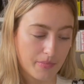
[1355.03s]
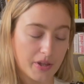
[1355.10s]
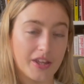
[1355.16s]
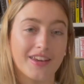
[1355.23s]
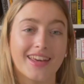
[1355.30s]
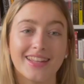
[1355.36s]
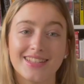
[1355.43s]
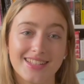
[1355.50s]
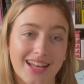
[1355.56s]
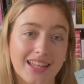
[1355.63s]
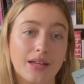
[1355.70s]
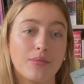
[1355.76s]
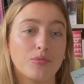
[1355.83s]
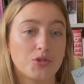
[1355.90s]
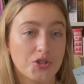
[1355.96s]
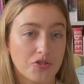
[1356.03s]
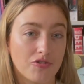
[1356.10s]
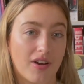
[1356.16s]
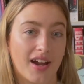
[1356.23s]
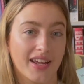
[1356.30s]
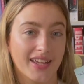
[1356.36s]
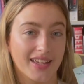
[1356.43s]
But you can tell I was
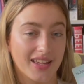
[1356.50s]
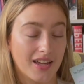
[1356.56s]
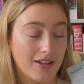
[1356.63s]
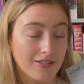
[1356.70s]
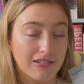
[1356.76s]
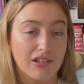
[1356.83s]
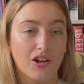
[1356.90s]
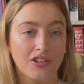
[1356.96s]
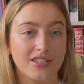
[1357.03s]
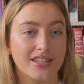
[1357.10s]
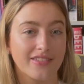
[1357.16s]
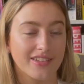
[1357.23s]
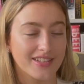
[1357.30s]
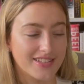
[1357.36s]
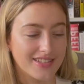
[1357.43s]
trying a lot in this